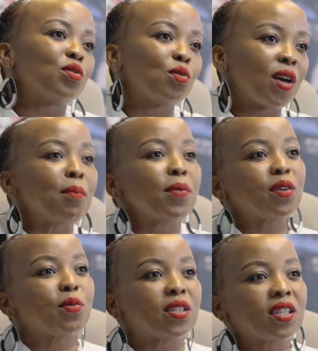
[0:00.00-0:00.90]
you come
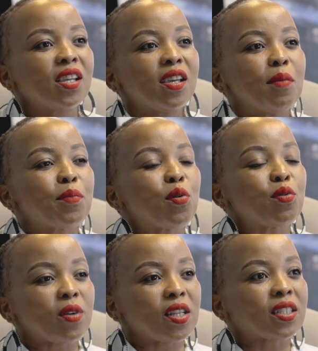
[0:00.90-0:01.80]
back with
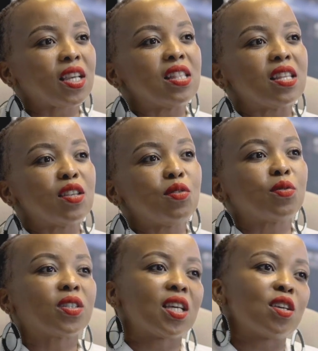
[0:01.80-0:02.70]
progress and then
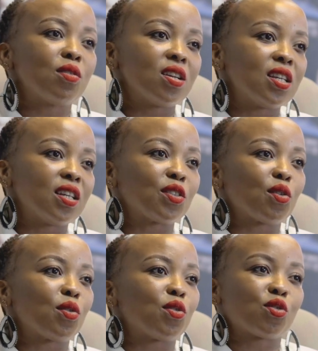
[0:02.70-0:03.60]
you'd say your learnings
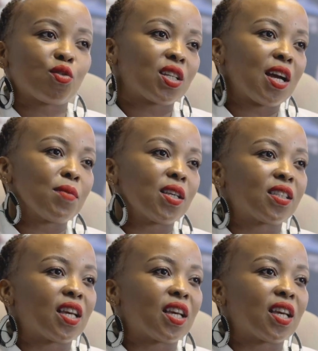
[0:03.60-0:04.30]
or your shortcomings